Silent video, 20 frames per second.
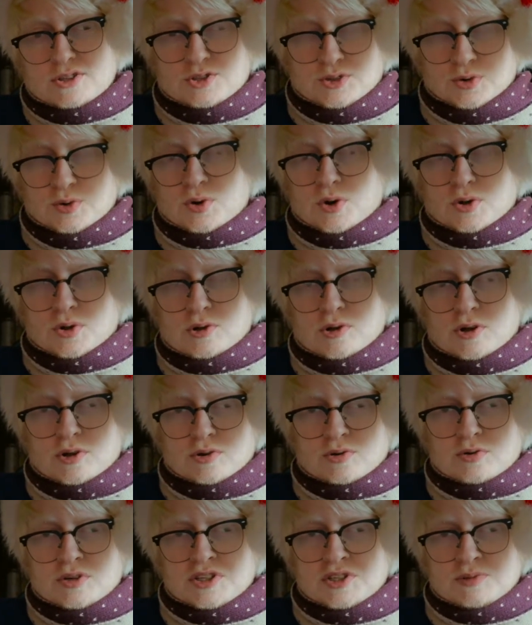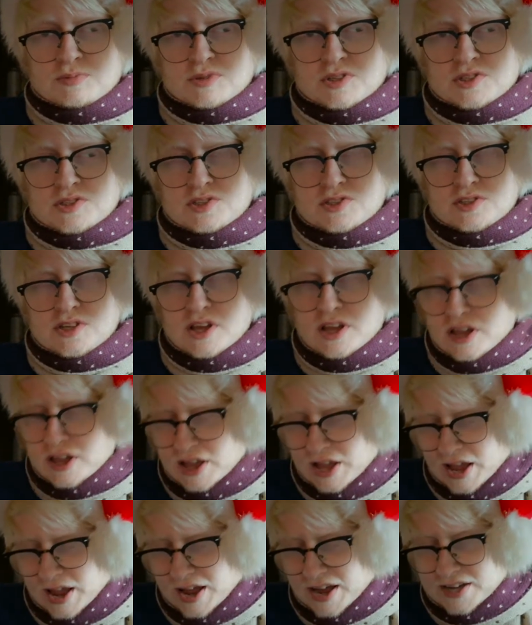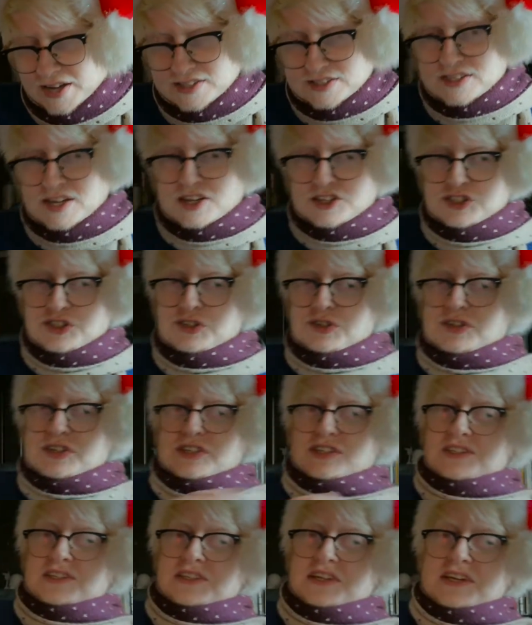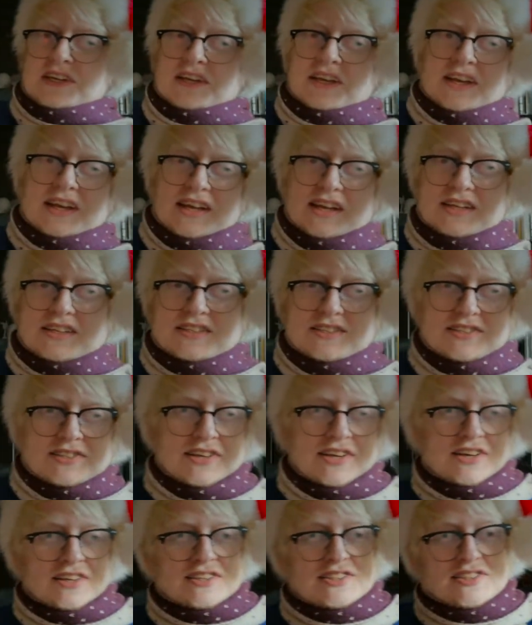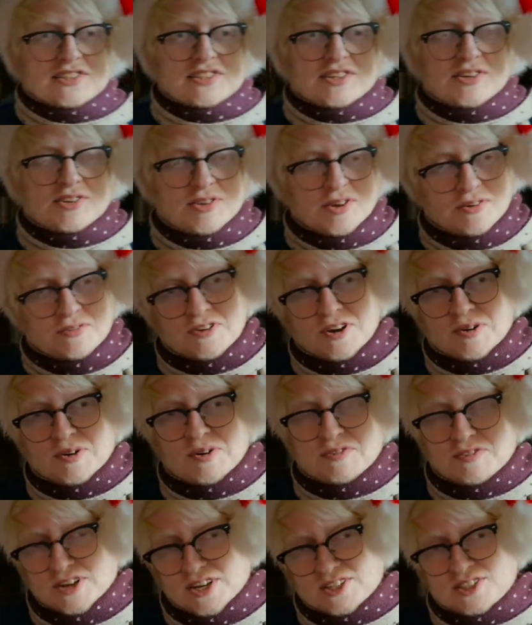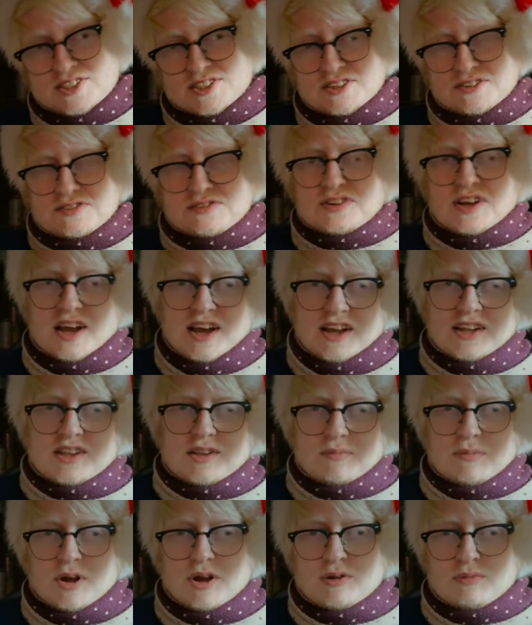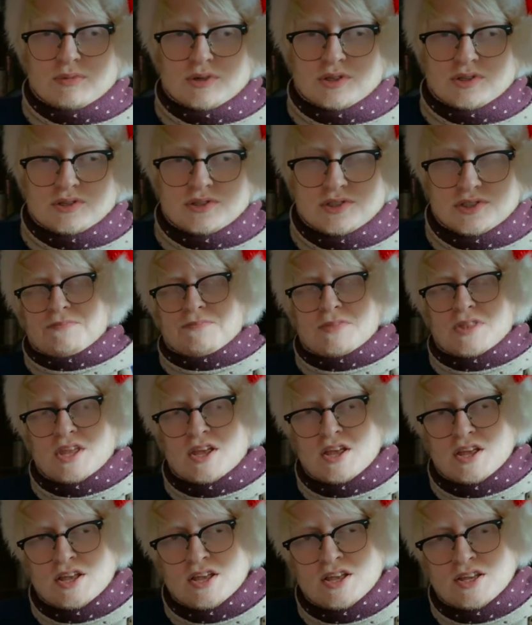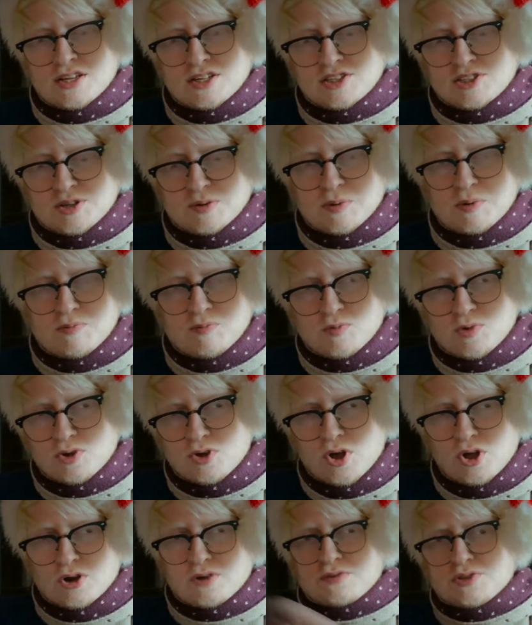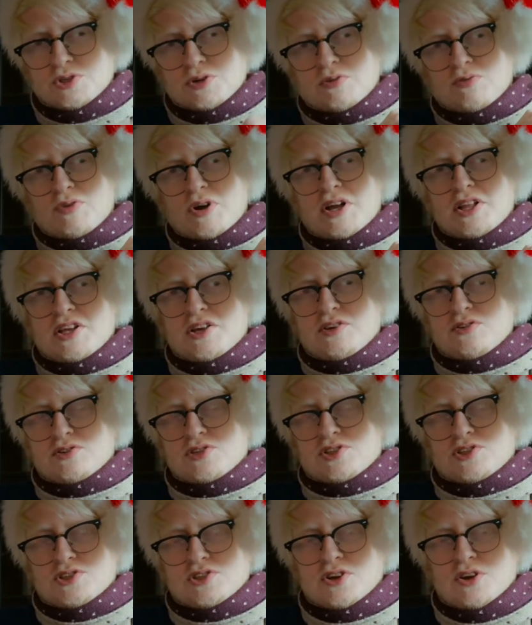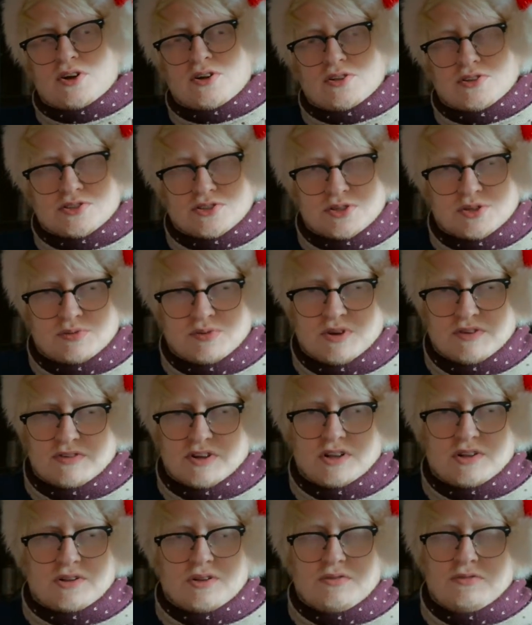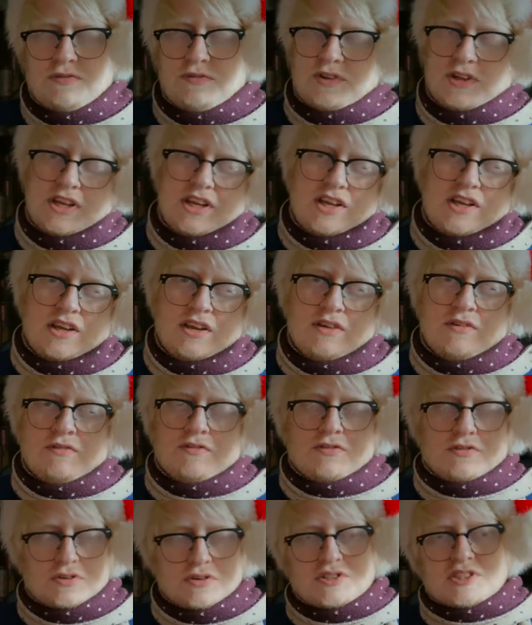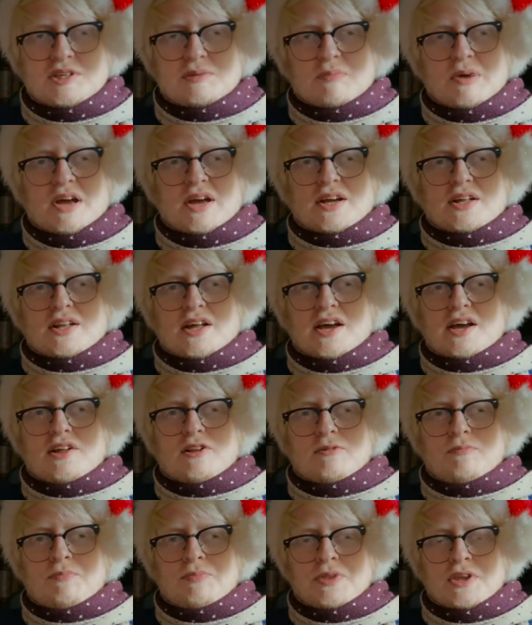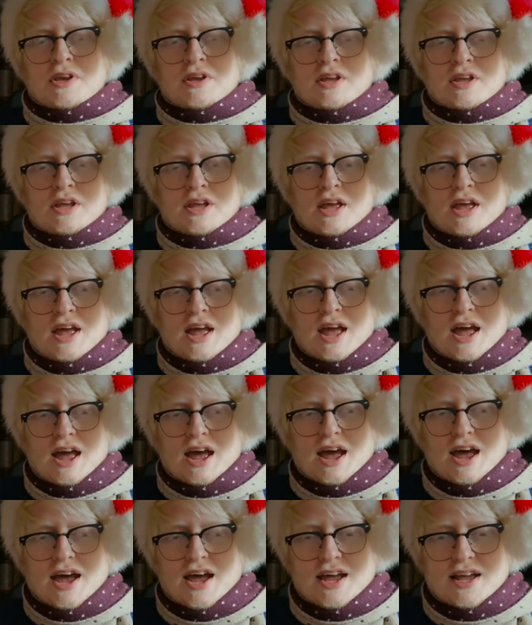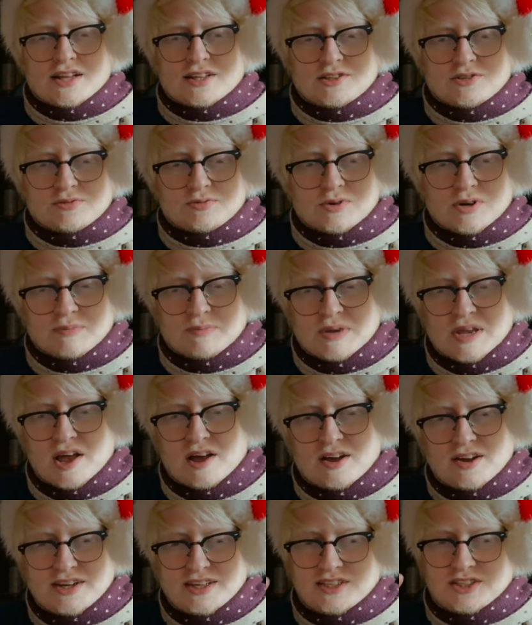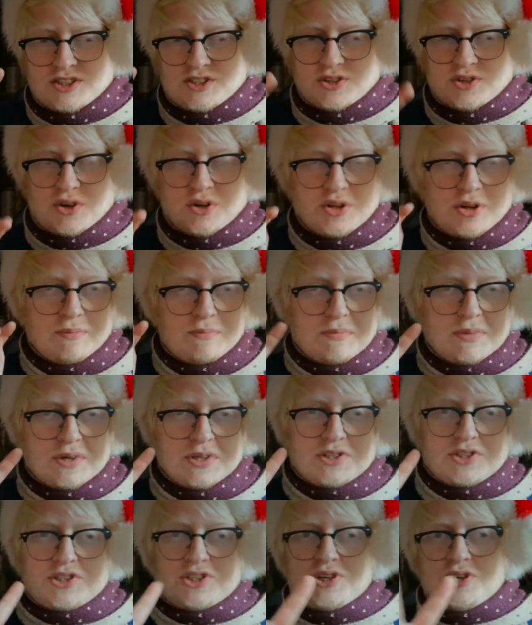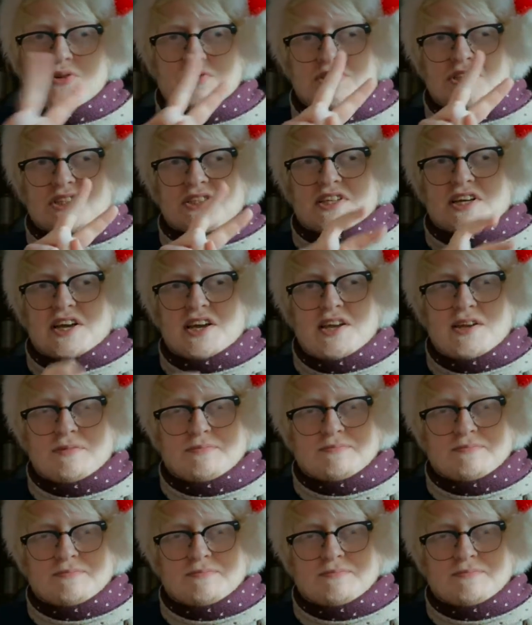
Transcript: Tsjoe Christmas. And as you can see, it's still not very festive at the moment. So we got off to a really good start with a lovely fruity pale ale. And we're behind door number two today.